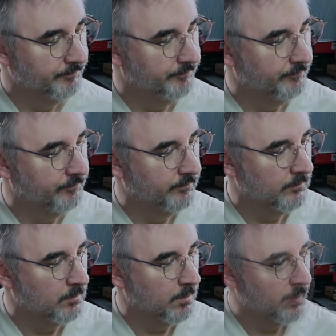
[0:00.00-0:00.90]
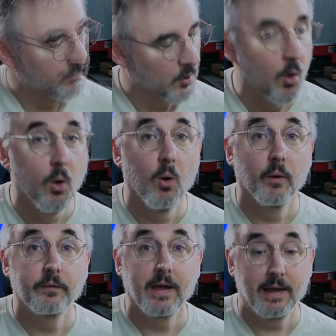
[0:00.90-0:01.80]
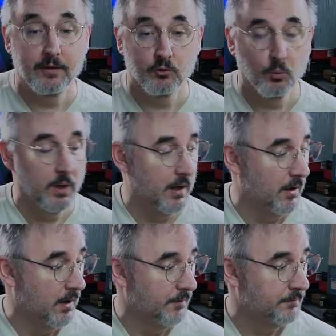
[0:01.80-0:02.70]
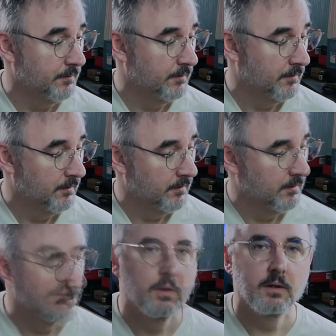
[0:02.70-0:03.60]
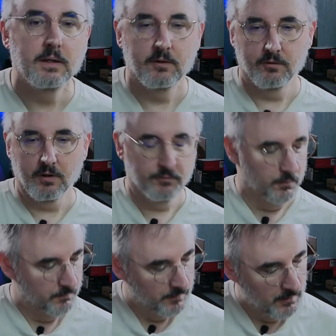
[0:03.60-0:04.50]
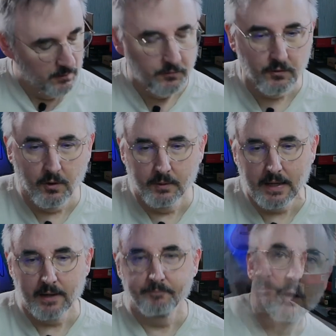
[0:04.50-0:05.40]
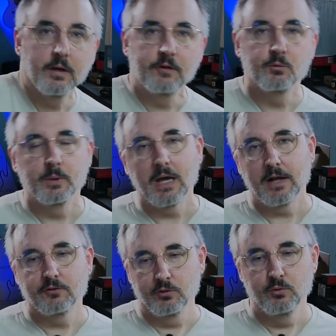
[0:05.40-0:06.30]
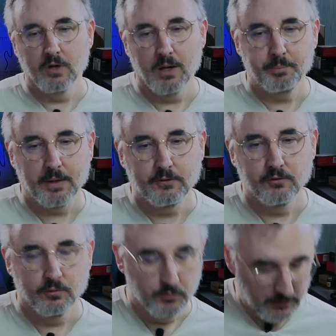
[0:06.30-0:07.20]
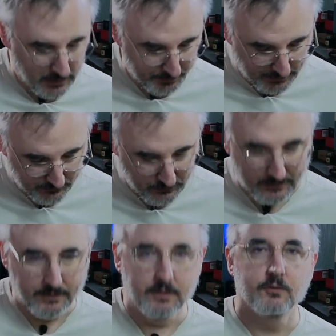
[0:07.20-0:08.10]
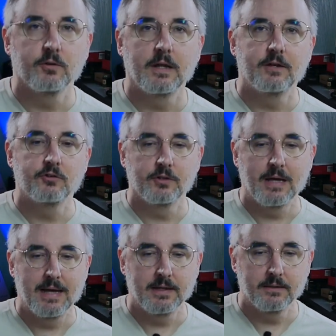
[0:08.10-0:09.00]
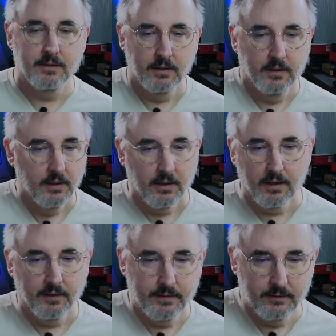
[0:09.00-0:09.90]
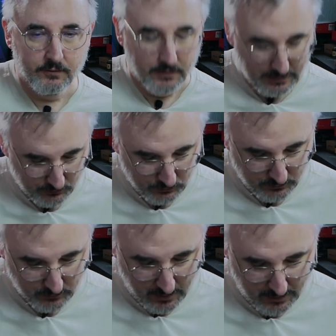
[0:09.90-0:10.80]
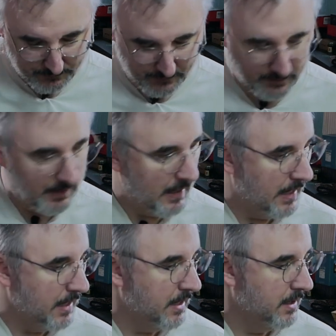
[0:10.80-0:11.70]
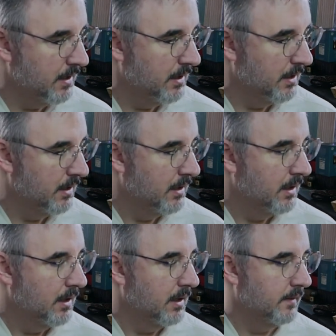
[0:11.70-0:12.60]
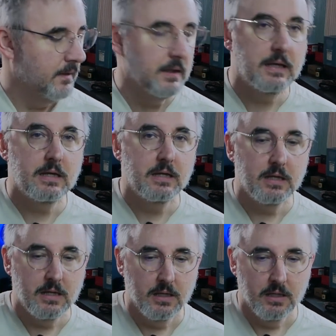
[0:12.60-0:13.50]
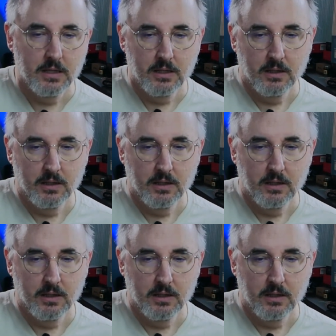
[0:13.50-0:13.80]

Oh, the A is way off. E is off too. So yeah, okay, so we got it tuned up. I tuned it up. I checked the intonation on it. The intonation is off on the A and the E.